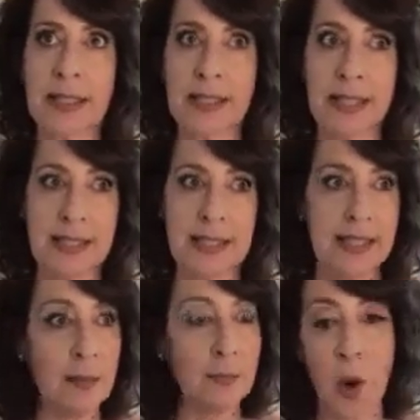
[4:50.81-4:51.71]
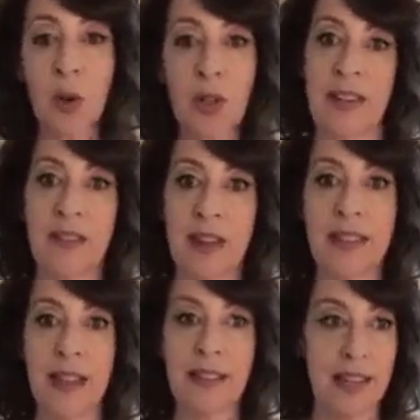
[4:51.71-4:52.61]
It's the sum total of
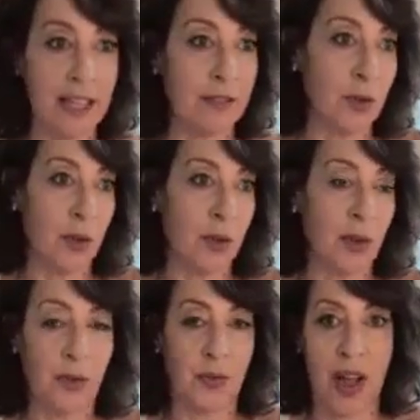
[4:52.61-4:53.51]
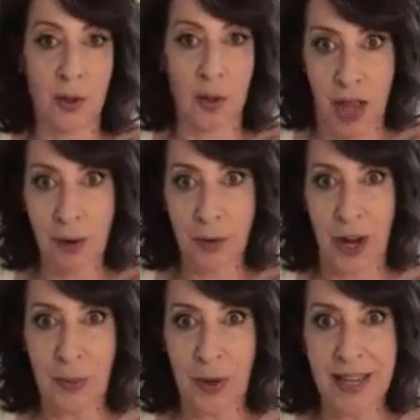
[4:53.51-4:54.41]
everything that gives you your final
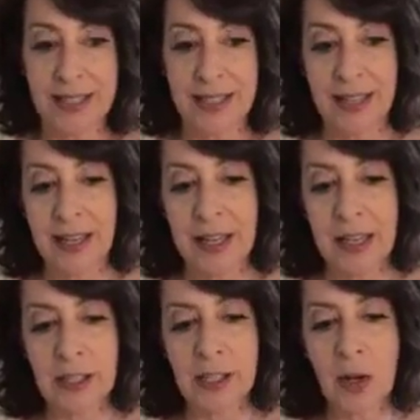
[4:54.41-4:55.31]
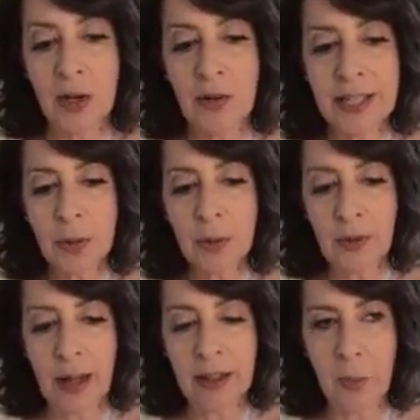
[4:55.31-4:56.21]
outcome, right? So you need to
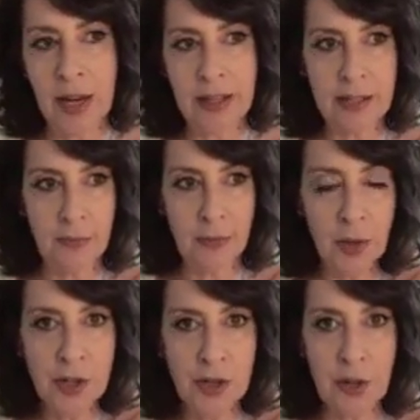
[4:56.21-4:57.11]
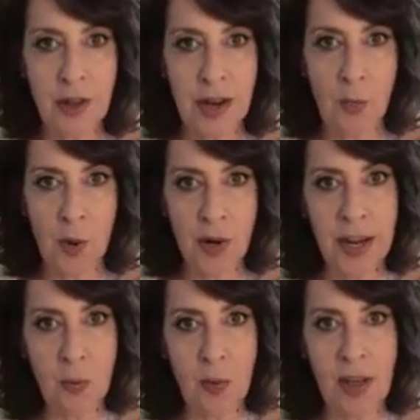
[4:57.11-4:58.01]
evaluate, is the furniture that I'm
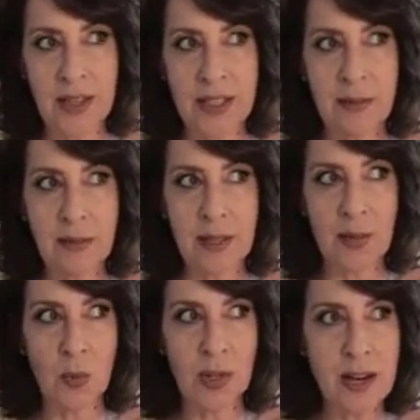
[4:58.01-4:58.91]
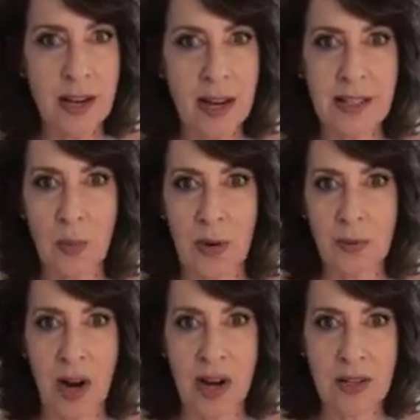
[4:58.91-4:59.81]
working with, is it working against where
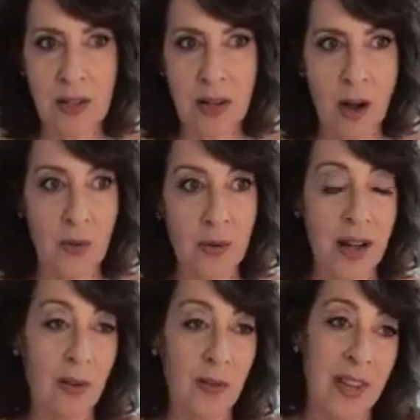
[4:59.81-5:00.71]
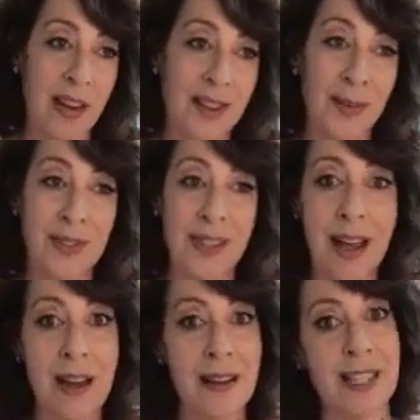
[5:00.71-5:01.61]
I'm trying to go? Now, if the answer is
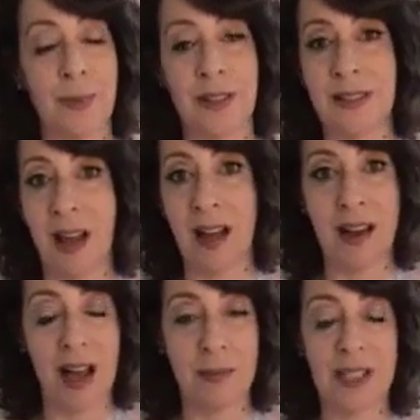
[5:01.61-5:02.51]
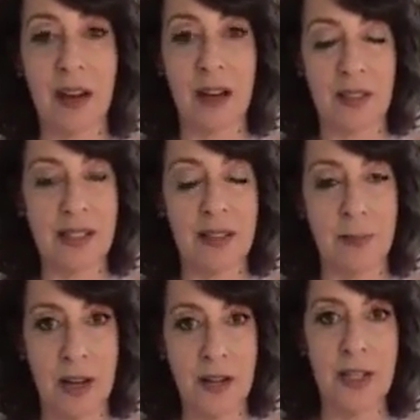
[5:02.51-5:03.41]
yeah, it is, but Don, I'm stuck. This is
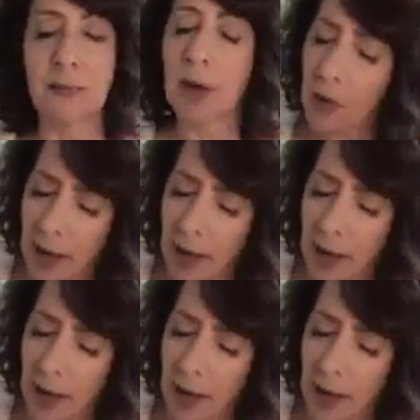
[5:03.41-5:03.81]
the budget.